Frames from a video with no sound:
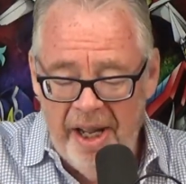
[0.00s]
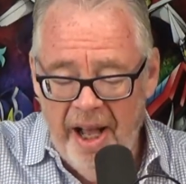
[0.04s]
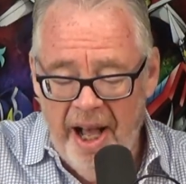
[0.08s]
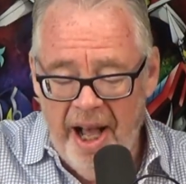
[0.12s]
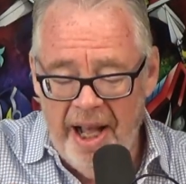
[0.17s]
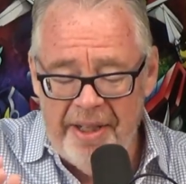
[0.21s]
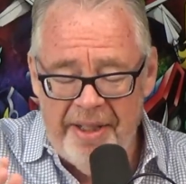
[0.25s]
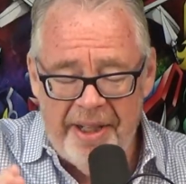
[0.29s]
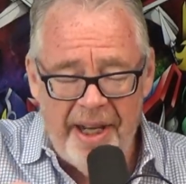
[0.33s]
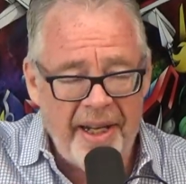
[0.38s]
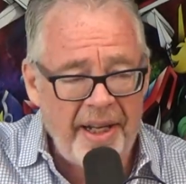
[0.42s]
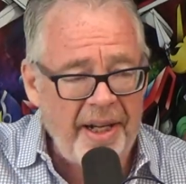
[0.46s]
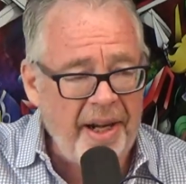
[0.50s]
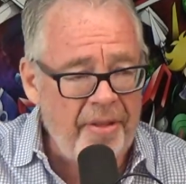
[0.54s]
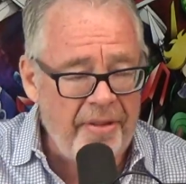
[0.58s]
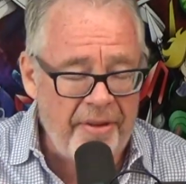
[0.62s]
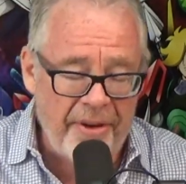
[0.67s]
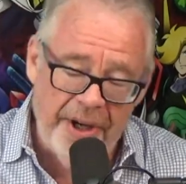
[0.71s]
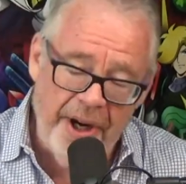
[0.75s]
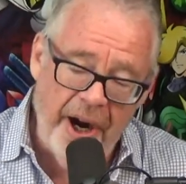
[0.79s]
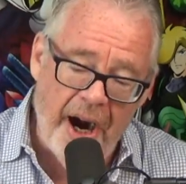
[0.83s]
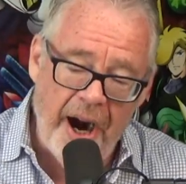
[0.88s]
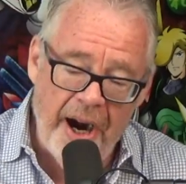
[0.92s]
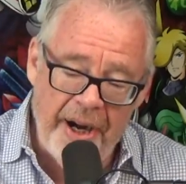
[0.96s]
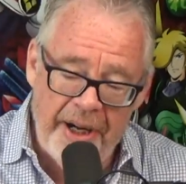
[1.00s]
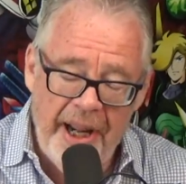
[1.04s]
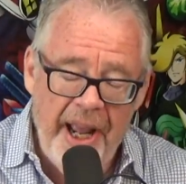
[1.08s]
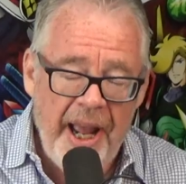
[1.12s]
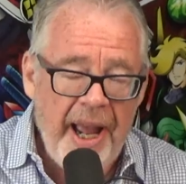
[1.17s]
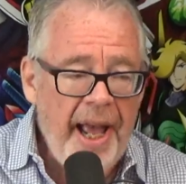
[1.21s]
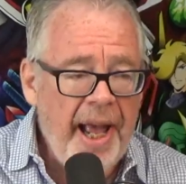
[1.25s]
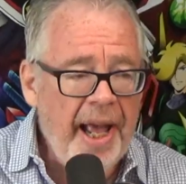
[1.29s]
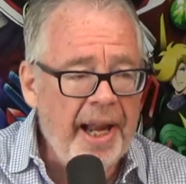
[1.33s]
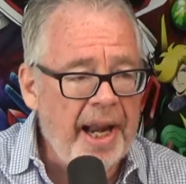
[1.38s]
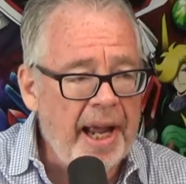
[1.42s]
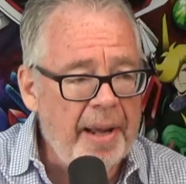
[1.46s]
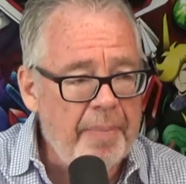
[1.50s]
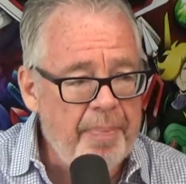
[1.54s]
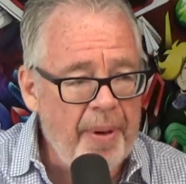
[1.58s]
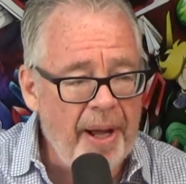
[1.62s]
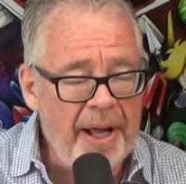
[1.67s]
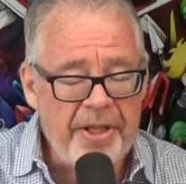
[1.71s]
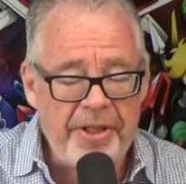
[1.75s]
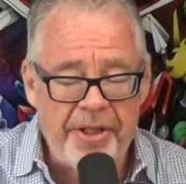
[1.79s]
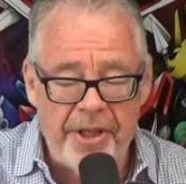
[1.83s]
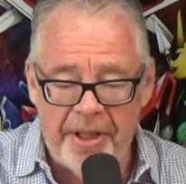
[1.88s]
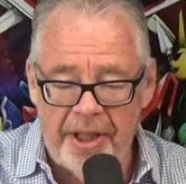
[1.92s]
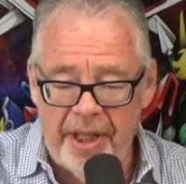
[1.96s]
I take another card and I
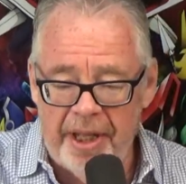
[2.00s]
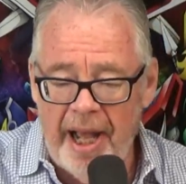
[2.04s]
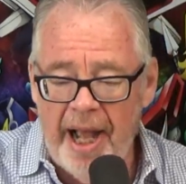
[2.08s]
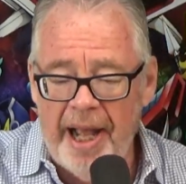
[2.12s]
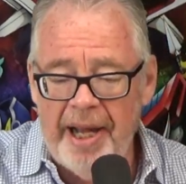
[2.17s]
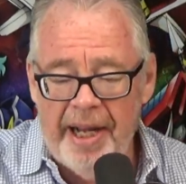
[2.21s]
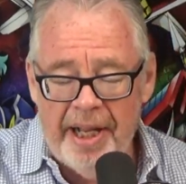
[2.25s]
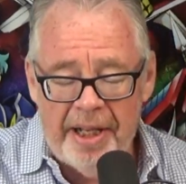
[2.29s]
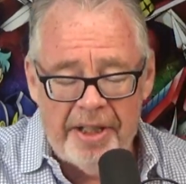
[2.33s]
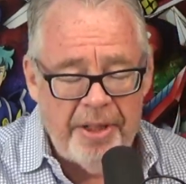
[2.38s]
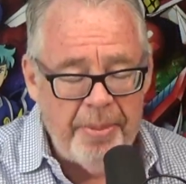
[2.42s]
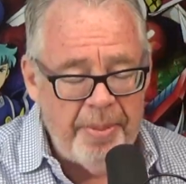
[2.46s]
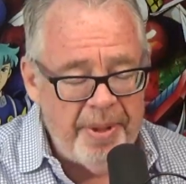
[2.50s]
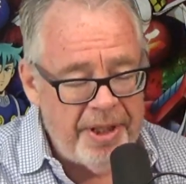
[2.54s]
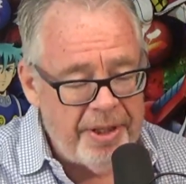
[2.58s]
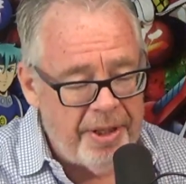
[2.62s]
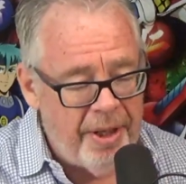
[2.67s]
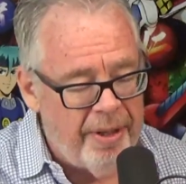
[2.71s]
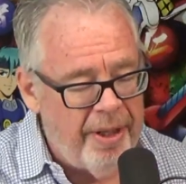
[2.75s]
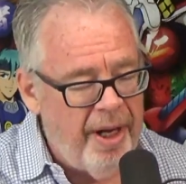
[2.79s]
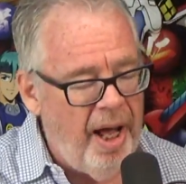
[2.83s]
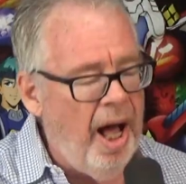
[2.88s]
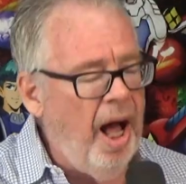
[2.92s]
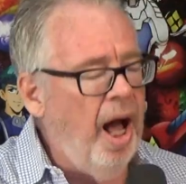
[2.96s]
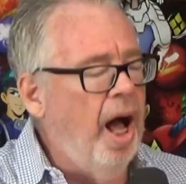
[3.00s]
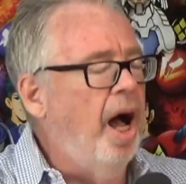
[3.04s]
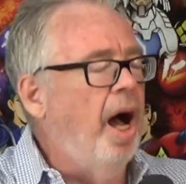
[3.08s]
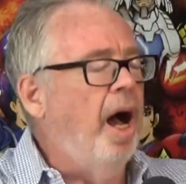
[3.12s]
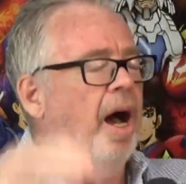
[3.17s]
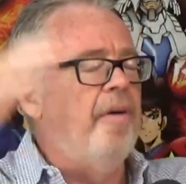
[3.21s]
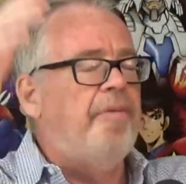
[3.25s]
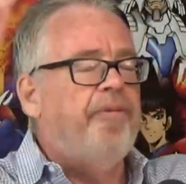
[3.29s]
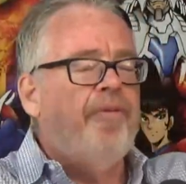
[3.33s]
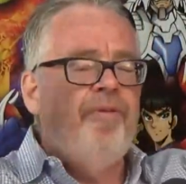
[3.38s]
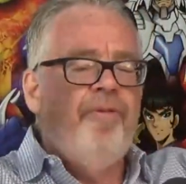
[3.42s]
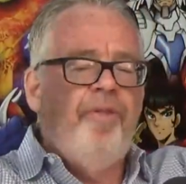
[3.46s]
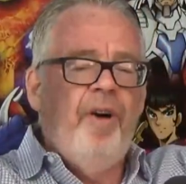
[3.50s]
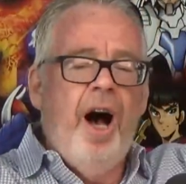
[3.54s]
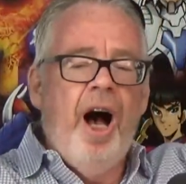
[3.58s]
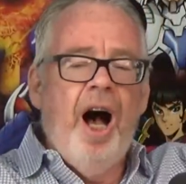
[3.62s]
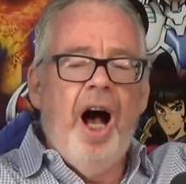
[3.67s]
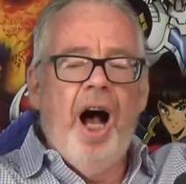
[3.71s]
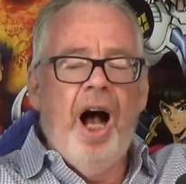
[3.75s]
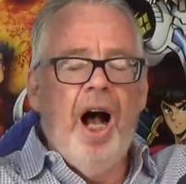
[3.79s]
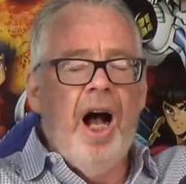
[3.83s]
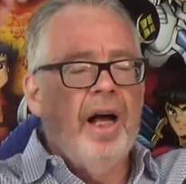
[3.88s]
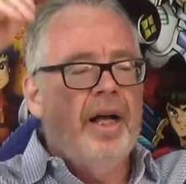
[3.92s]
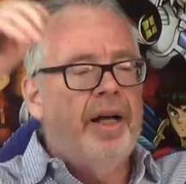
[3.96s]
bust and the guy next to me is going, oh,
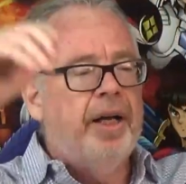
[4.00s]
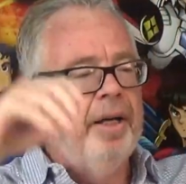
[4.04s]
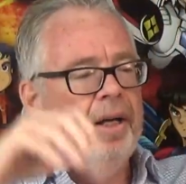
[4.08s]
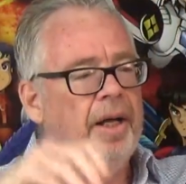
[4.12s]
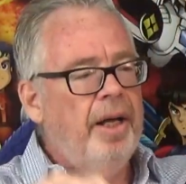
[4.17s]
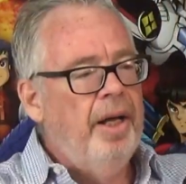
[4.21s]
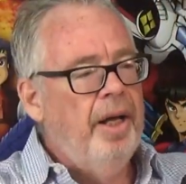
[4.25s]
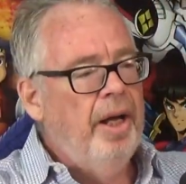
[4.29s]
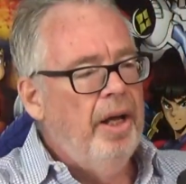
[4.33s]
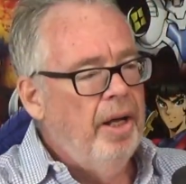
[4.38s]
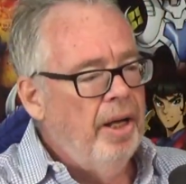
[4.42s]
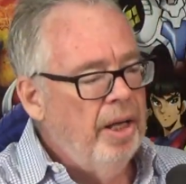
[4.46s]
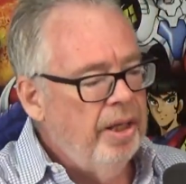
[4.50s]
fuck. Yeah, I